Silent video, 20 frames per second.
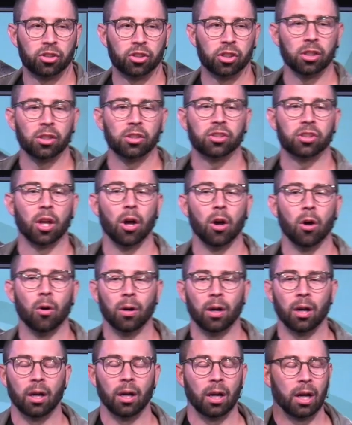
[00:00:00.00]
So
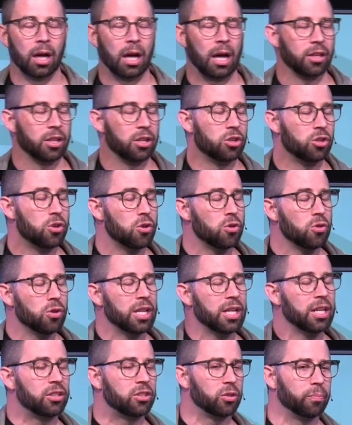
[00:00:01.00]
you
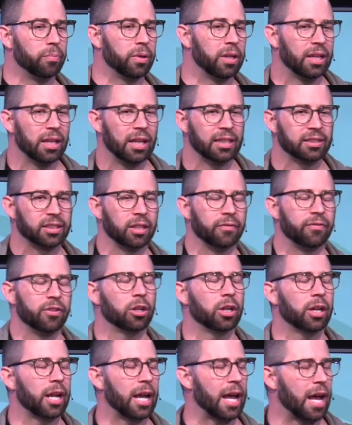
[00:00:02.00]
need to be, listen, if you're
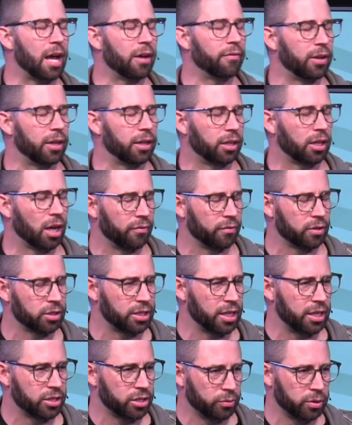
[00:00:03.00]
going to have a
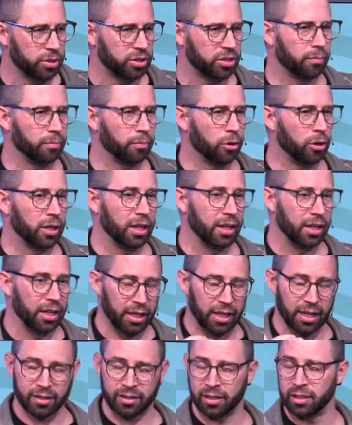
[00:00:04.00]
conversation with someone and it
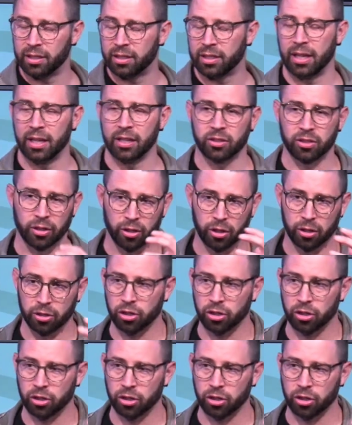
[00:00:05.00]
gets intense and there's